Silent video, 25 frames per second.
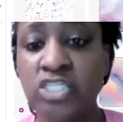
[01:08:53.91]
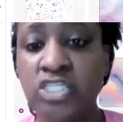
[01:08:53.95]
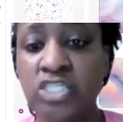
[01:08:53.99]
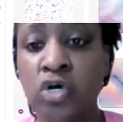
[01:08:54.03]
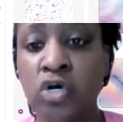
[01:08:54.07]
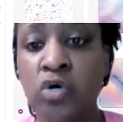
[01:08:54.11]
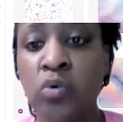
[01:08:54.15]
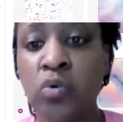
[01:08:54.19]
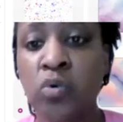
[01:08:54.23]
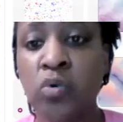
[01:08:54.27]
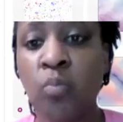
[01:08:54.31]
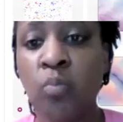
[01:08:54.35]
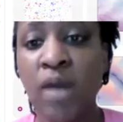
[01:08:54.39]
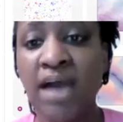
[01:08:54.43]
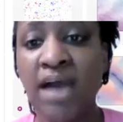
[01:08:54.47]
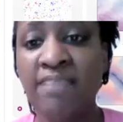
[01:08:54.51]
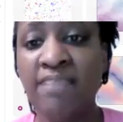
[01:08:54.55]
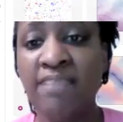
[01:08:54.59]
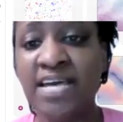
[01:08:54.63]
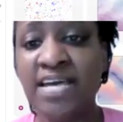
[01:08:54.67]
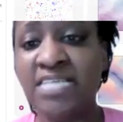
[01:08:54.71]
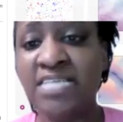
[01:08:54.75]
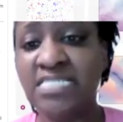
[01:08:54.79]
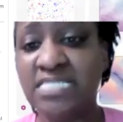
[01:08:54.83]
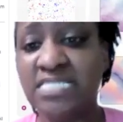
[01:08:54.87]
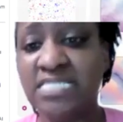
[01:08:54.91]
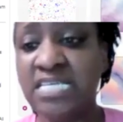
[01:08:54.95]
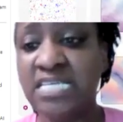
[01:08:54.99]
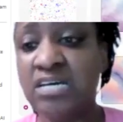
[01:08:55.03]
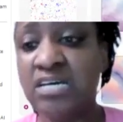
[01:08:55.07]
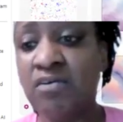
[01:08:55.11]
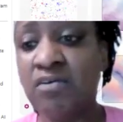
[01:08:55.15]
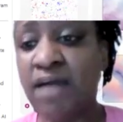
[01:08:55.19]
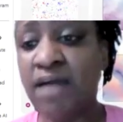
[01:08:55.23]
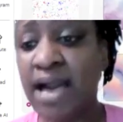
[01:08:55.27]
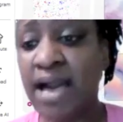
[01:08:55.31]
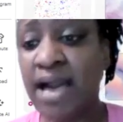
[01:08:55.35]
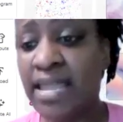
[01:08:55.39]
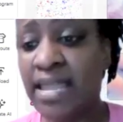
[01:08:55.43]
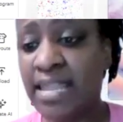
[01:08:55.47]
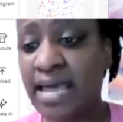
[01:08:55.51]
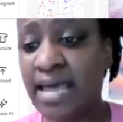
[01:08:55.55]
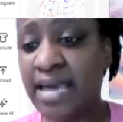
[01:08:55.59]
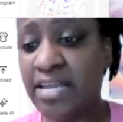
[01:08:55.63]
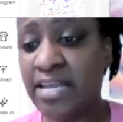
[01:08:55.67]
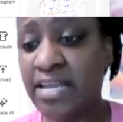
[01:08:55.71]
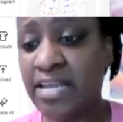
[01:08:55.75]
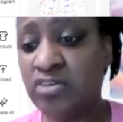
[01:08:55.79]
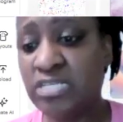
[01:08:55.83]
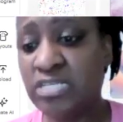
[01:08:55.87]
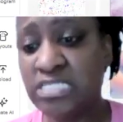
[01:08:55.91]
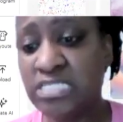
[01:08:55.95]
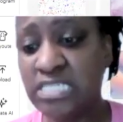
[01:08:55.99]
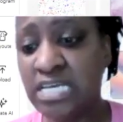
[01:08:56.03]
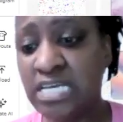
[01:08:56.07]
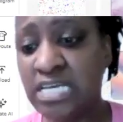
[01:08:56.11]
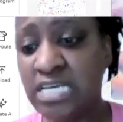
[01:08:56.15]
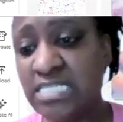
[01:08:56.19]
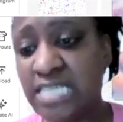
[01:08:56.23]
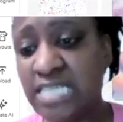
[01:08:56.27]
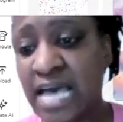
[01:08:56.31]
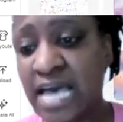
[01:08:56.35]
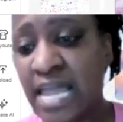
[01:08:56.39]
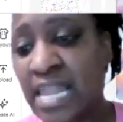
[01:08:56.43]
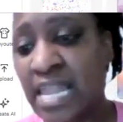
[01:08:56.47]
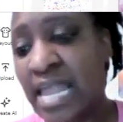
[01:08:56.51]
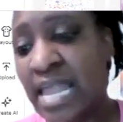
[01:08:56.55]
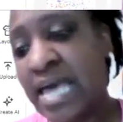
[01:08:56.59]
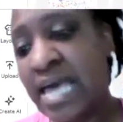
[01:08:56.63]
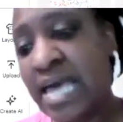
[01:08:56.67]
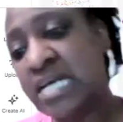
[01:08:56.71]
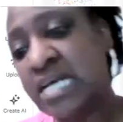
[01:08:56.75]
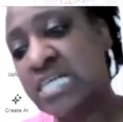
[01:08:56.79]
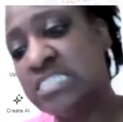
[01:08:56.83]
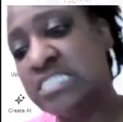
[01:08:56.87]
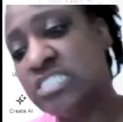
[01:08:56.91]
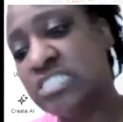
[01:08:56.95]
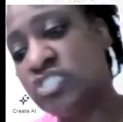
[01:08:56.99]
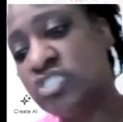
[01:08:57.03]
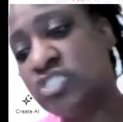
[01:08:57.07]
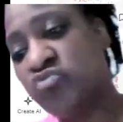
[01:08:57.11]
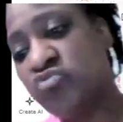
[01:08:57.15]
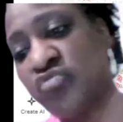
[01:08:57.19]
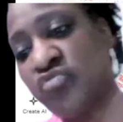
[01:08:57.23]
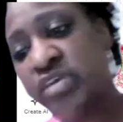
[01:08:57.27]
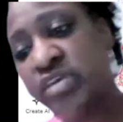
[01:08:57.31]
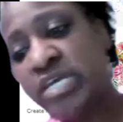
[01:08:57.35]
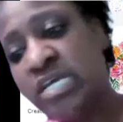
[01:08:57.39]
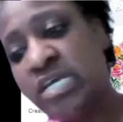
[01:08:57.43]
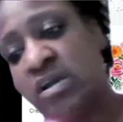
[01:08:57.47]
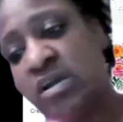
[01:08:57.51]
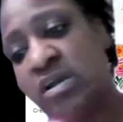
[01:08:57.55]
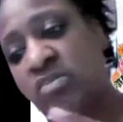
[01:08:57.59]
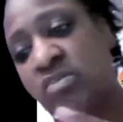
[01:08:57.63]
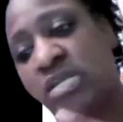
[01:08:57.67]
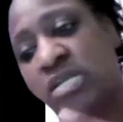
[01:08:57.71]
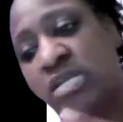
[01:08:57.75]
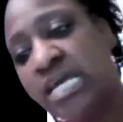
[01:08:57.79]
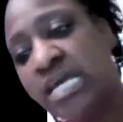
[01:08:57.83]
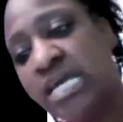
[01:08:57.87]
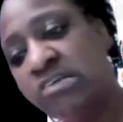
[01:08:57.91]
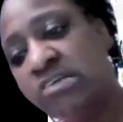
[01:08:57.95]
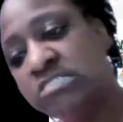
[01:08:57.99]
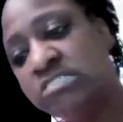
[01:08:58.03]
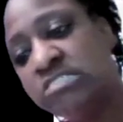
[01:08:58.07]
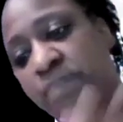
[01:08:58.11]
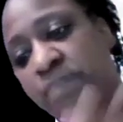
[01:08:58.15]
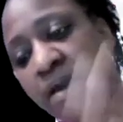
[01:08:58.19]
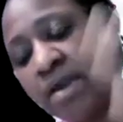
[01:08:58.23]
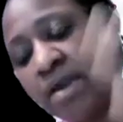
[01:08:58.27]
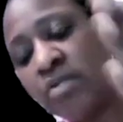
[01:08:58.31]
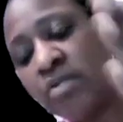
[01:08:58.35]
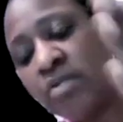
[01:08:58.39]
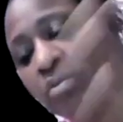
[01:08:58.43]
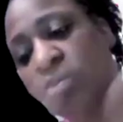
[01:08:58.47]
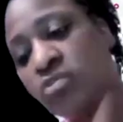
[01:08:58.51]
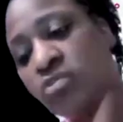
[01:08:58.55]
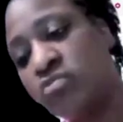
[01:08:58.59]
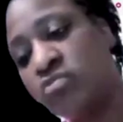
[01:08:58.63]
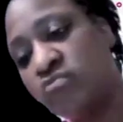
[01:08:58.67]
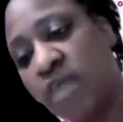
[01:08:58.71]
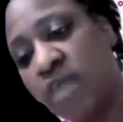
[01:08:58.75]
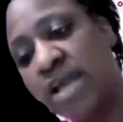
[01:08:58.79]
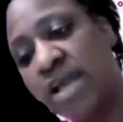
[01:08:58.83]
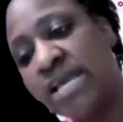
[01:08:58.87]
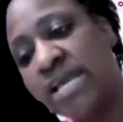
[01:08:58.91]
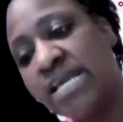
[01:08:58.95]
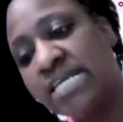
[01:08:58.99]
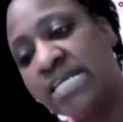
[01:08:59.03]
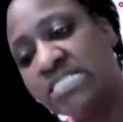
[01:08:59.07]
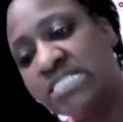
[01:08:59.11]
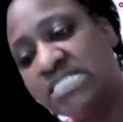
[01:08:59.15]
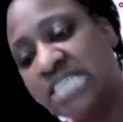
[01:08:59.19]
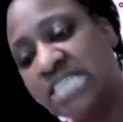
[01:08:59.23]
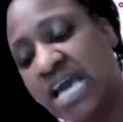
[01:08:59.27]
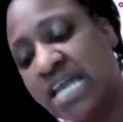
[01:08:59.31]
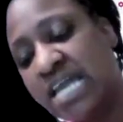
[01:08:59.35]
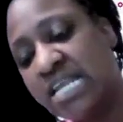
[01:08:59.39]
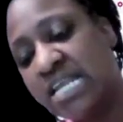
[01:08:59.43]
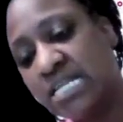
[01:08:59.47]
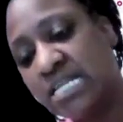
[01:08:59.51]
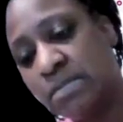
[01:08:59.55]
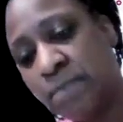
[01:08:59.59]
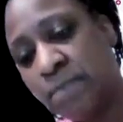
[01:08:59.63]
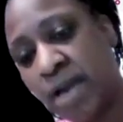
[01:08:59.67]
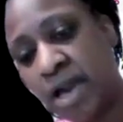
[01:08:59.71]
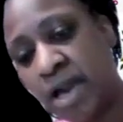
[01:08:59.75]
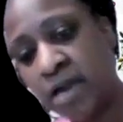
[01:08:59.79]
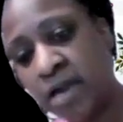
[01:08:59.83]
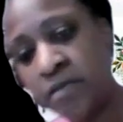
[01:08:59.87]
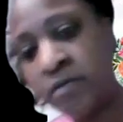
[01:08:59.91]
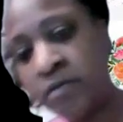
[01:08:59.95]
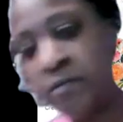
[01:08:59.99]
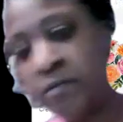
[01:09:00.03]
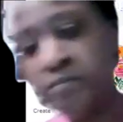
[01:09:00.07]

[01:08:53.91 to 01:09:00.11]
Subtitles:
So while that's still highlighted, you can tell it's highlighted because it's green on the layers panel on the right hand side at the